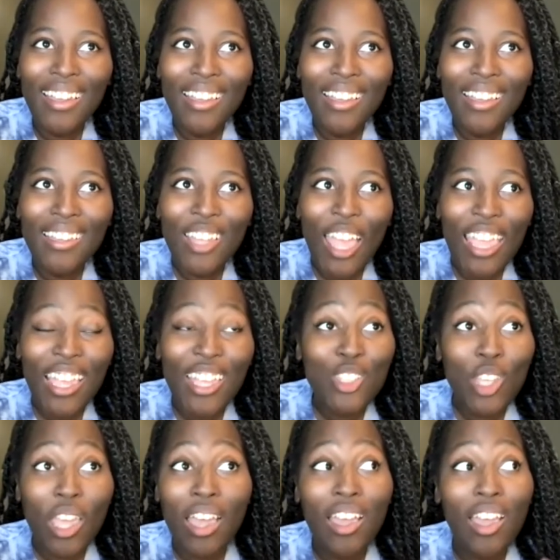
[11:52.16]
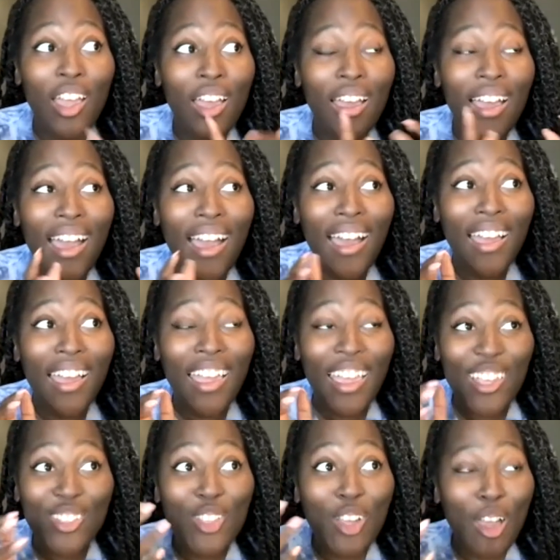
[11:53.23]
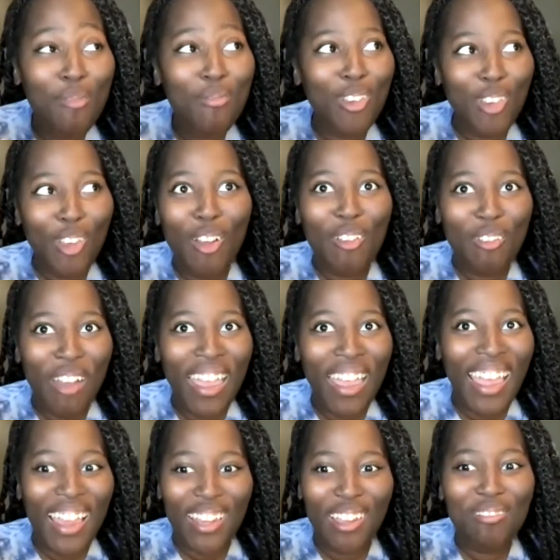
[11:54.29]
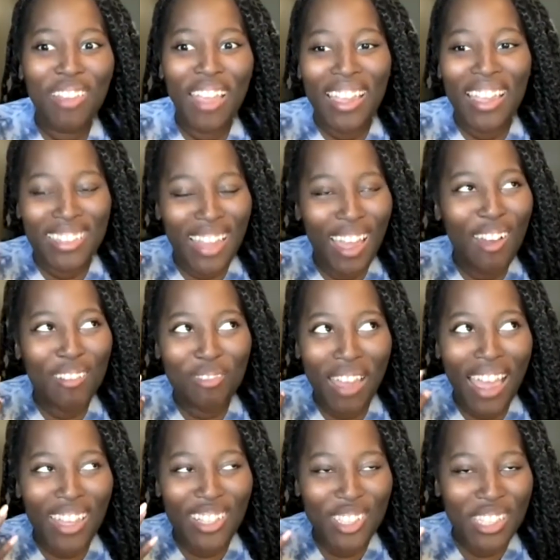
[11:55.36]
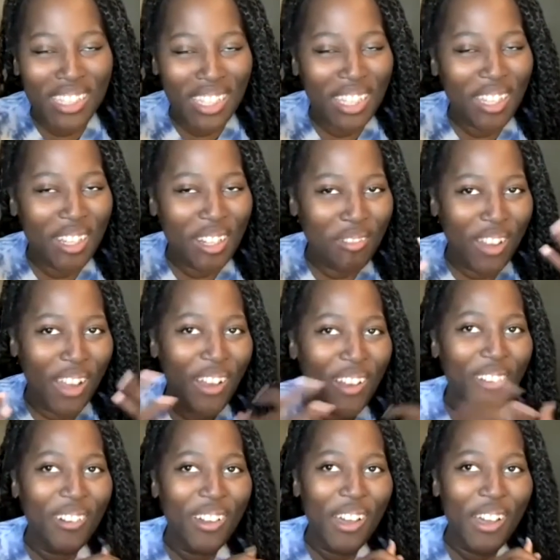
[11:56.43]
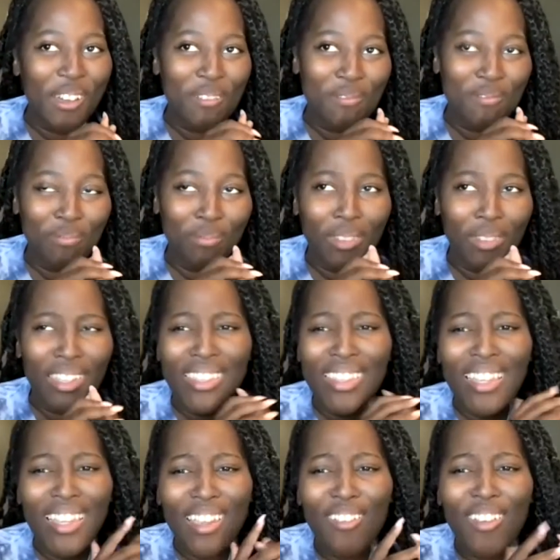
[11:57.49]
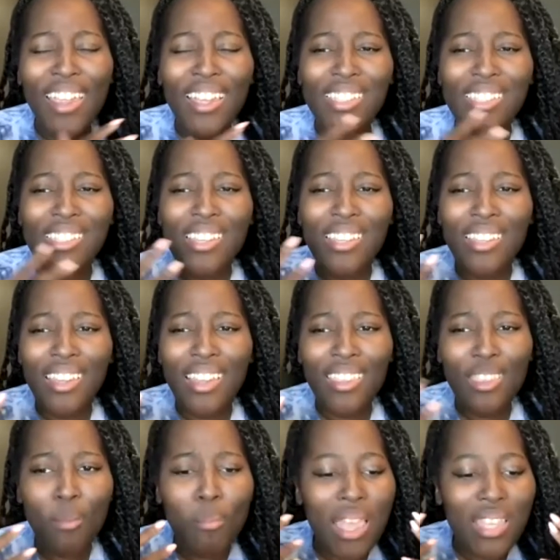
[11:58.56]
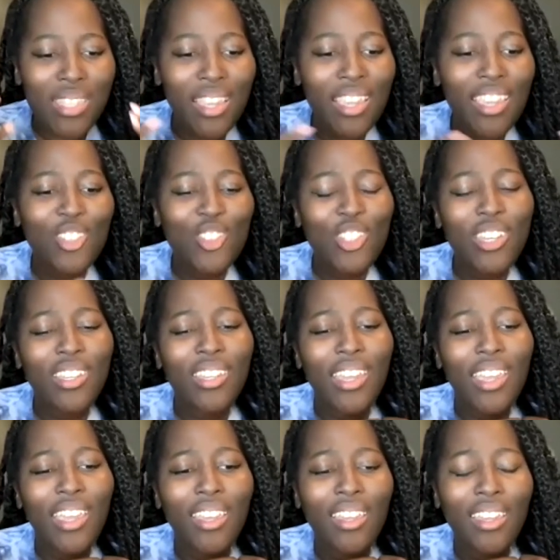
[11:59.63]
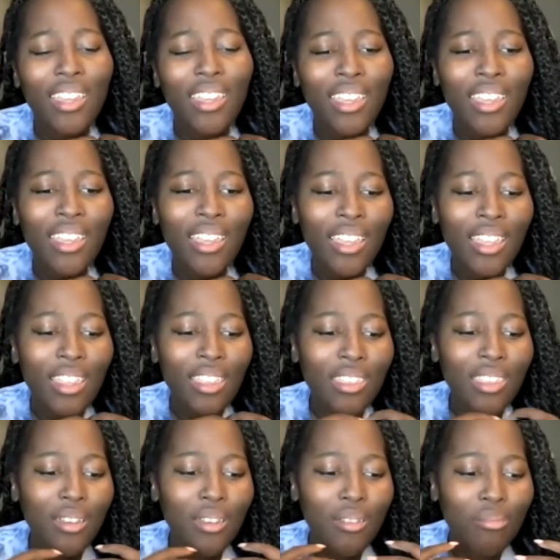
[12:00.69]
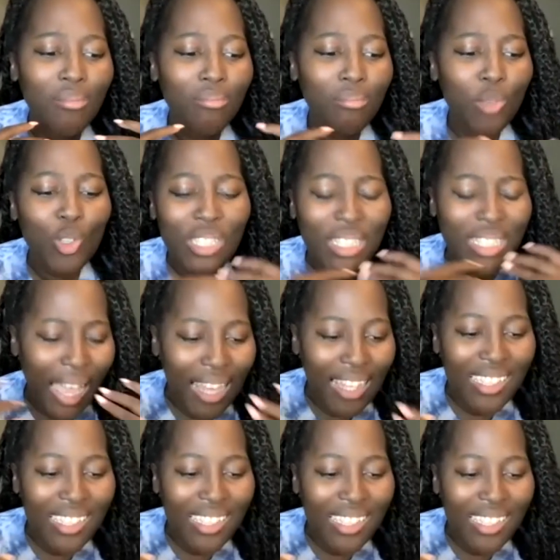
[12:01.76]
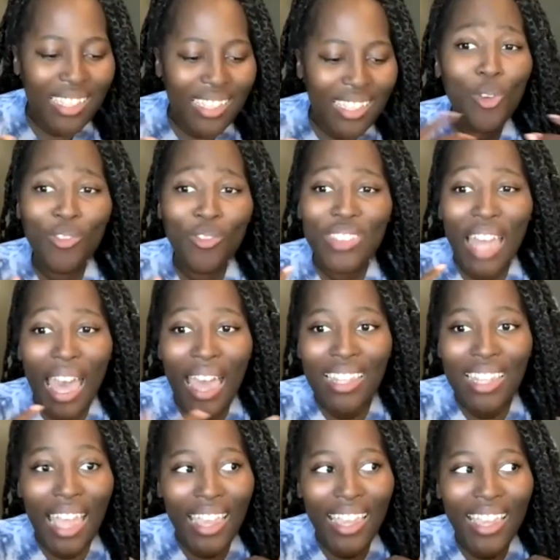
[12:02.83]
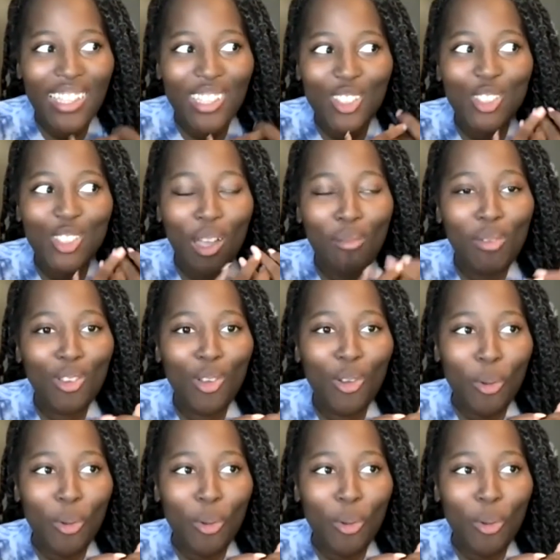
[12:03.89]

like, it's come a long way. And I'm like, now I'm actually thinking about the lyrics and the message and the musicality and all of that. Like, it's come a long